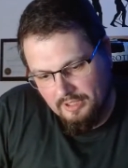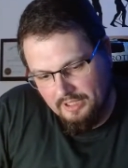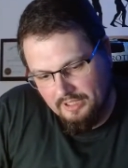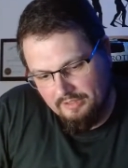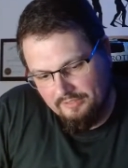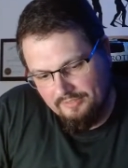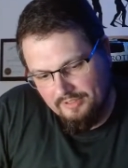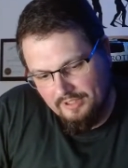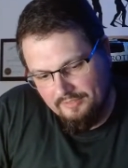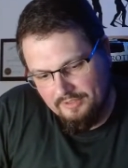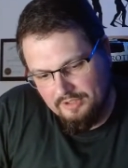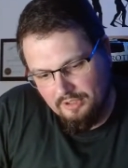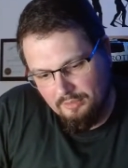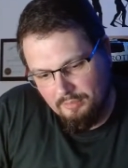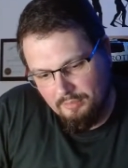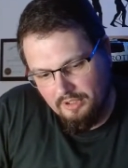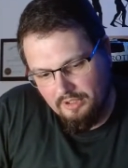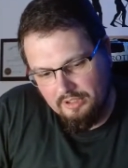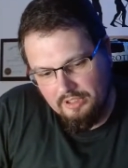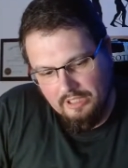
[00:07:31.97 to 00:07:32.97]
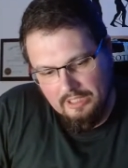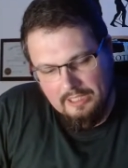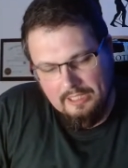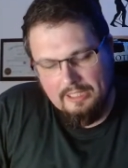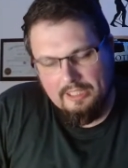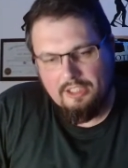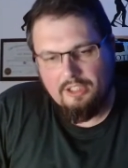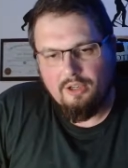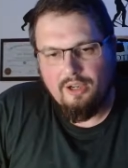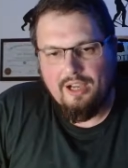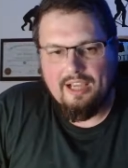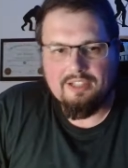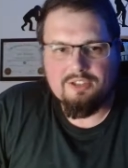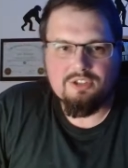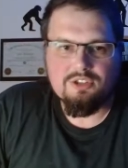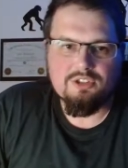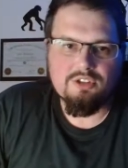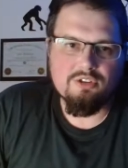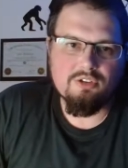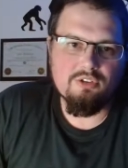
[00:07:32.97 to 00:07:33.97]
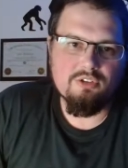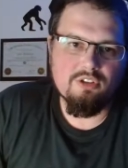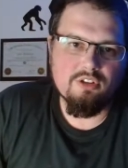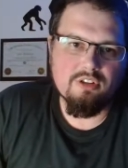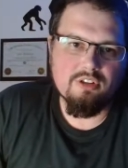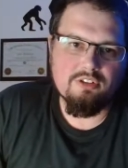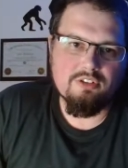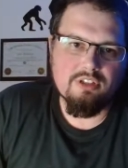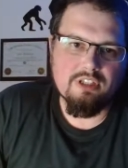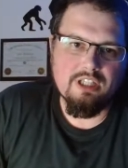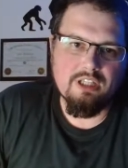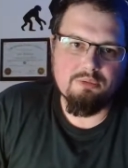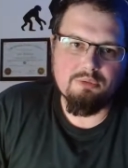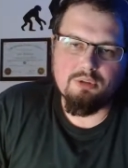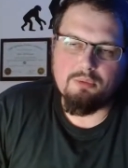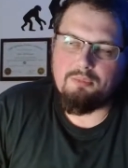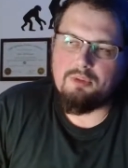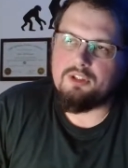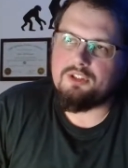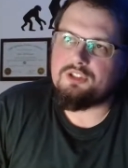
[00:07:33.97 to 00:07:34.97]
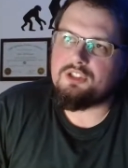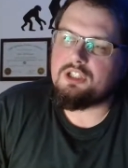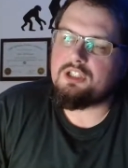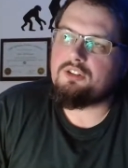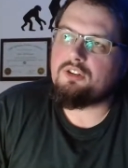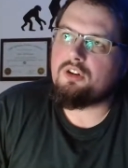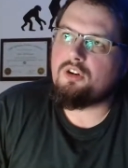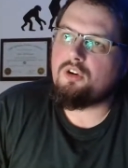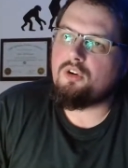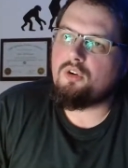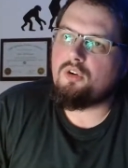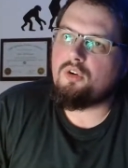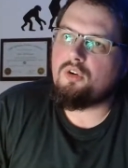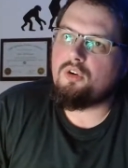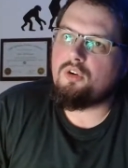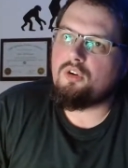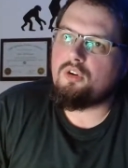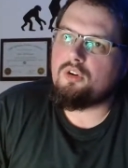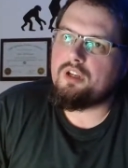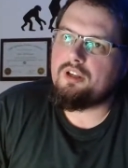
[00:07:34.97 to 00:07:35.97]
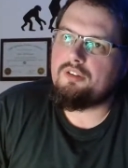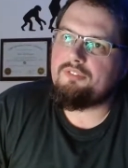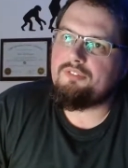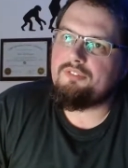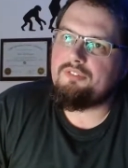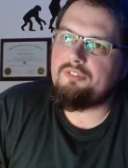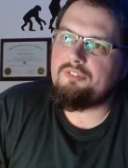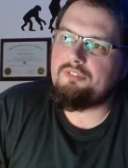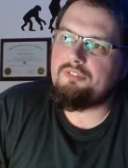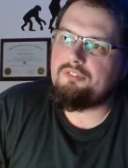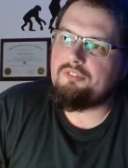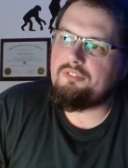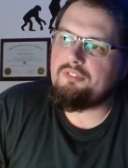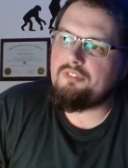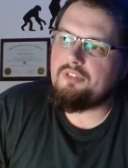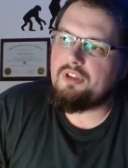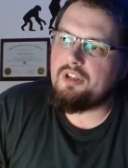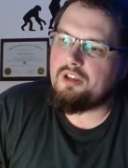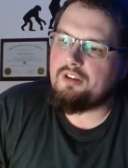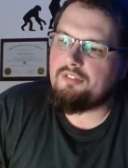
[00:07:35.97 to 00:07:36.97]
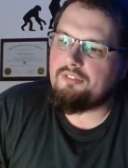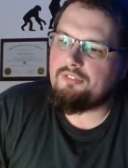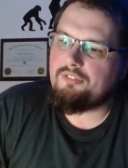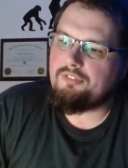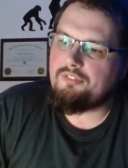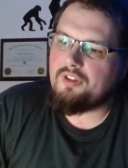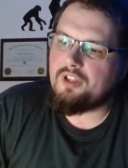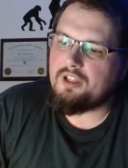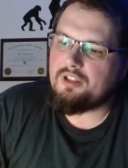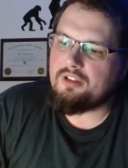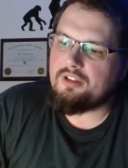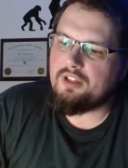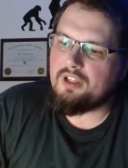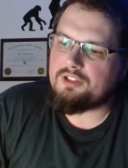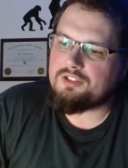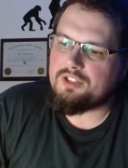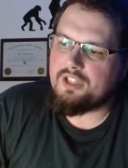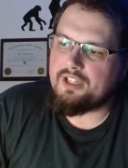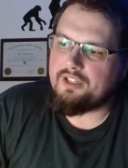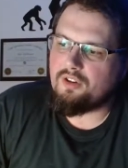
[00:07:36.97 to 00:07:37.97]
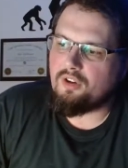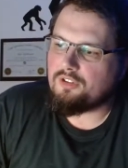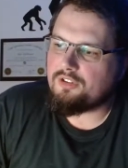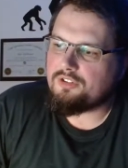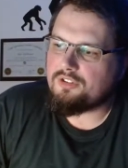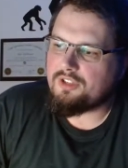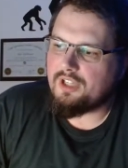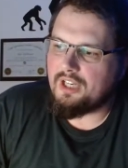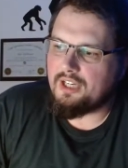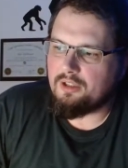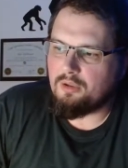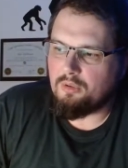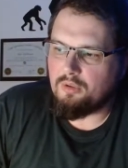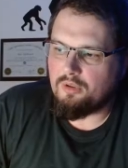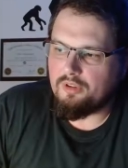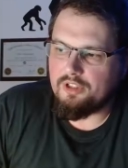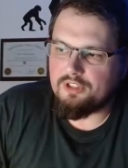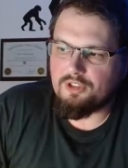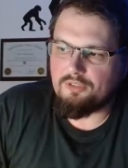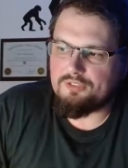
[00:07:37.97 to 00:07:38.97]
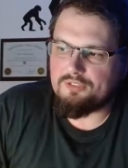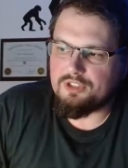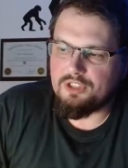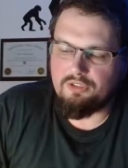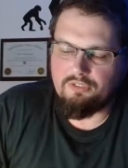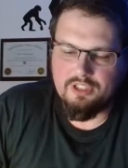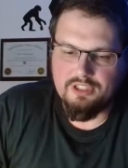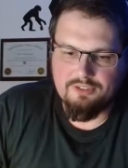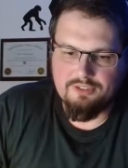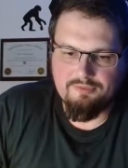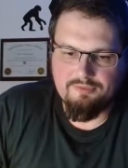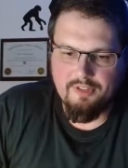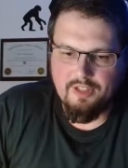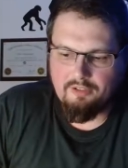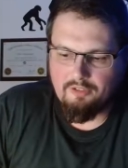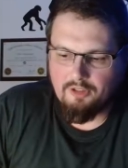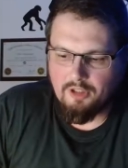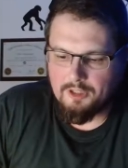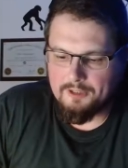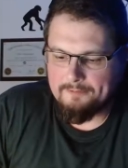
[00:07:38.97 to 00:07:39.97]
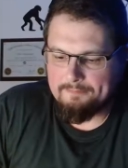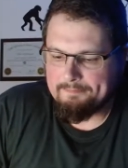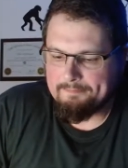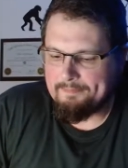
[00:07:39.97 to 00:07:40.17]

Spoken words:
And if someone asks you to keep something secret, or if they say not to tell anyone, there's obviously a reason for that, right?